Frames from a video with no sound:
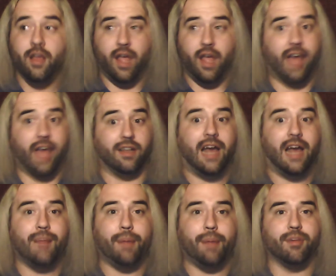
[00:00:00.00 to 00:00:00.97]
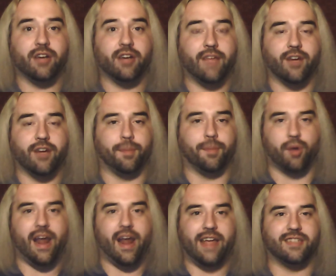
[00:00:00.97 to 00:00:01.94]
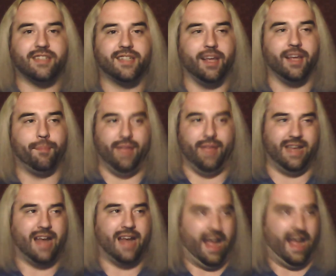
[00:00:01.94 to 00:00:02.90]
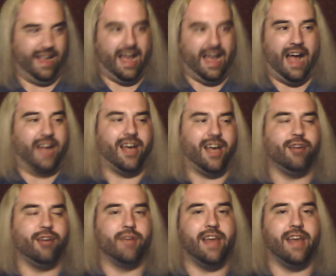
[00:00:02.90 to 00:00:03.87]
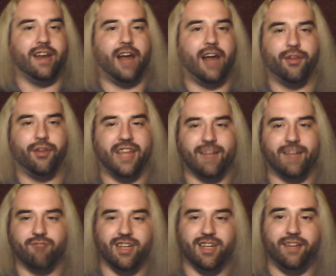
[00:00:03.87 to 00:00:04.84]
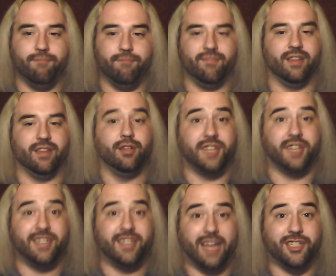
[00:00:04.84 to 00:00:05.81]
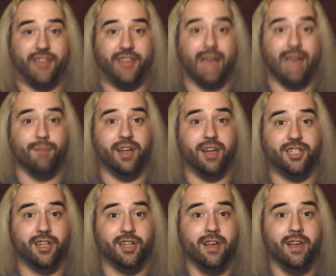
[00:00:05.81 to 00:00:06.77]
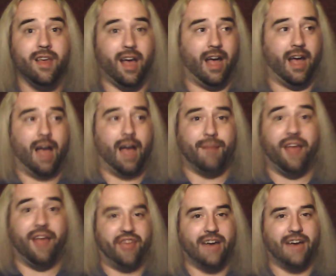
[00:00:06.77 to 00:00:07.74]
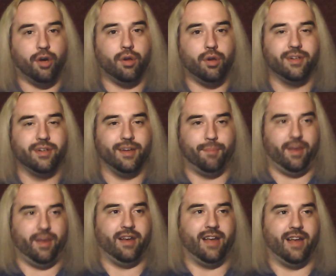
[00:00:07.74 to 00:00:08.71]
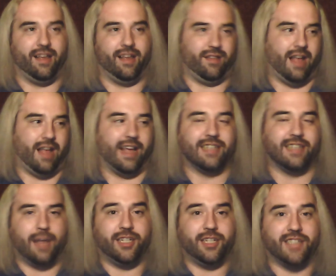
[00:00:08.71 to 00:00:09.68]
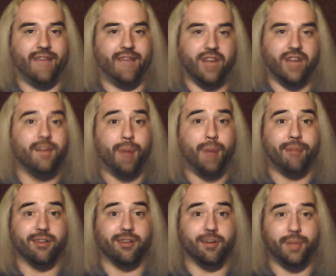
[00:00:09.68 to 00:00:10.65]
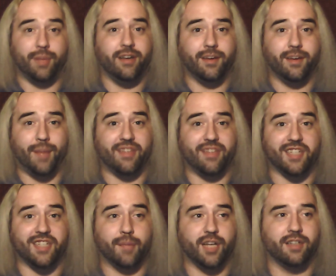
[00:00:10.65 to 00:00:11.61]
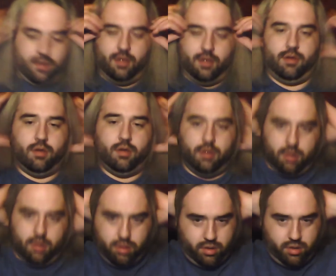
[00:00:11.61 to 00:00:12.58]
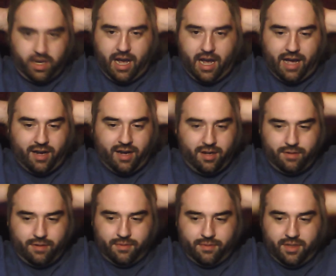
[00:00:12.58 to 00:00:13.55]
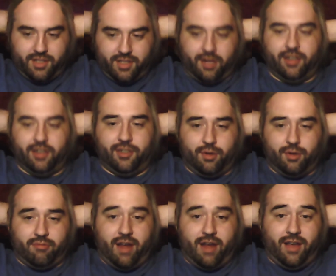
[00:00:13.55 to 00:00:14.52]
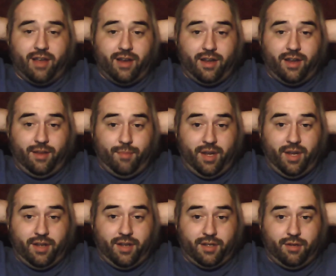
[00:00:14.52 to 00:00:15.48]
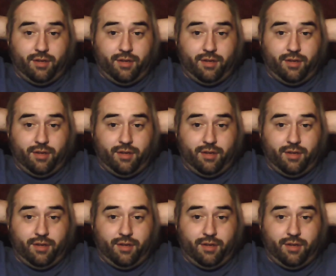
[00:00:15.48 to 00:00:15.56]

and a lot of people are giving her praise, and I don't get it. I don't think I'm really losing touch that much. I'm not old, but I guess I just have an unpopular opinion about the subject. Oh, God. This turned into a rant and I didn't mean it to.